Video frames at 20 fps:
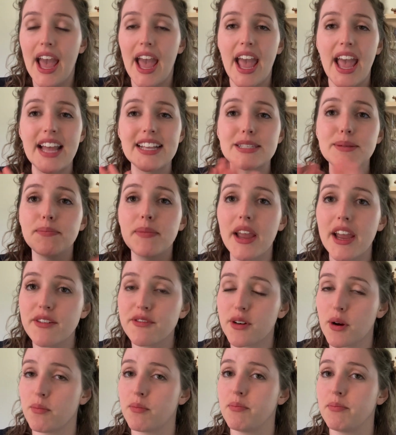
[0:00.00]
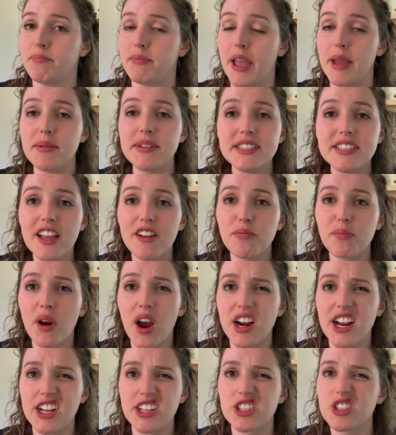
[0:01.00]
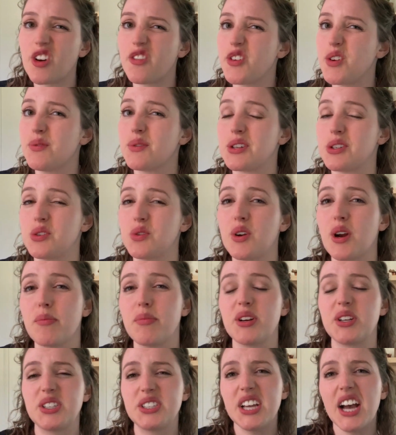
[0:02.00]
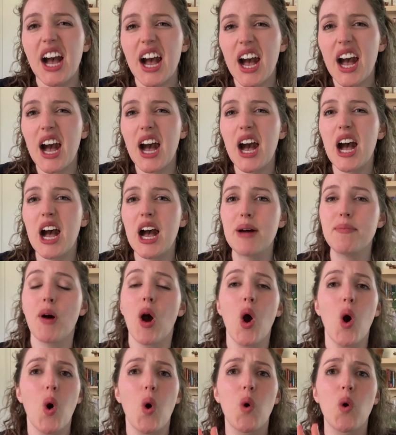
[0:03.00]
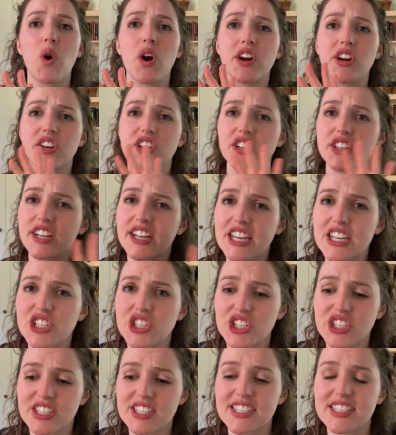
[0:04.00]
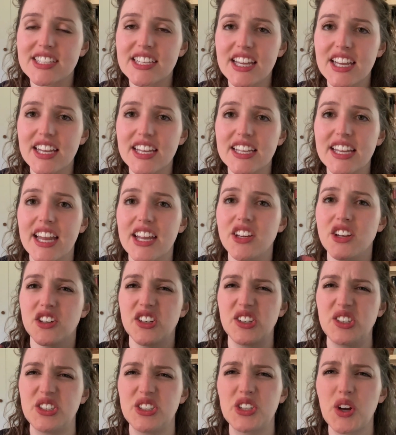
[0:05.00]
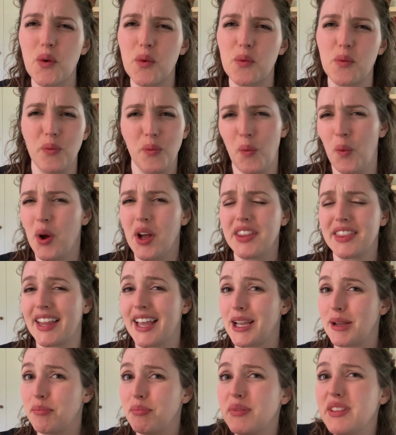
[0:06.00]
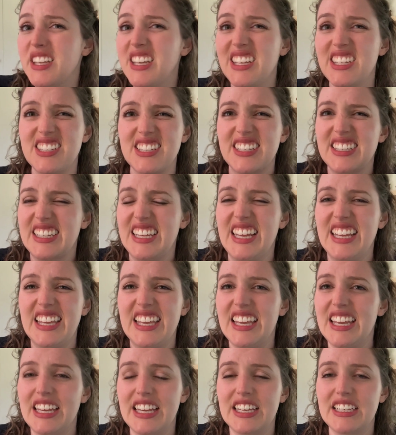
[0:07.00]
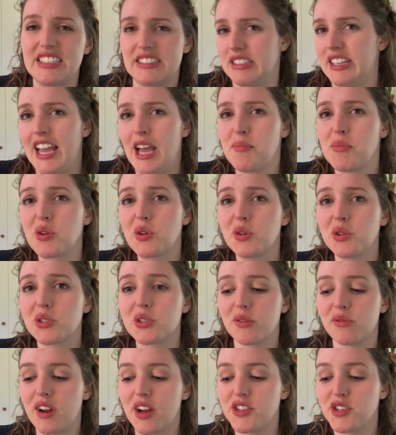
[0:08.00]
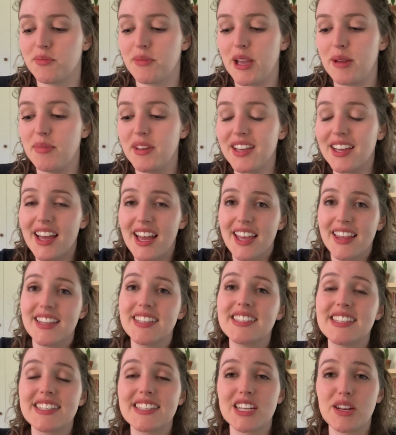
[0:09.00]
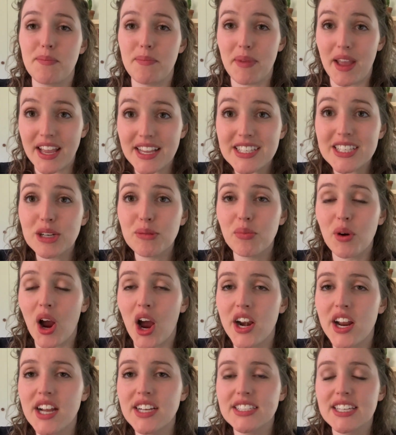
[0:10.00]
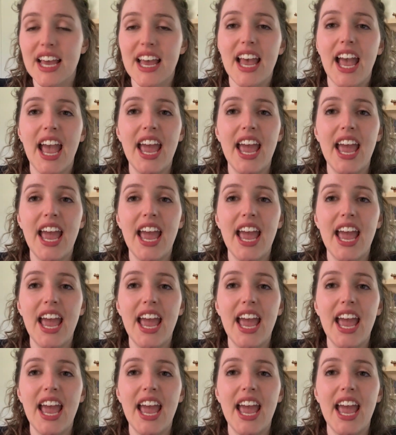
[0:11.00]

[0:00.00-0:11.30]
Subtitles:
It's made from baby-safe products, so if you want to scrub your tub or your kitchen sink and you don't want like bleach and icky chemicals around your baby, this is an amazing product.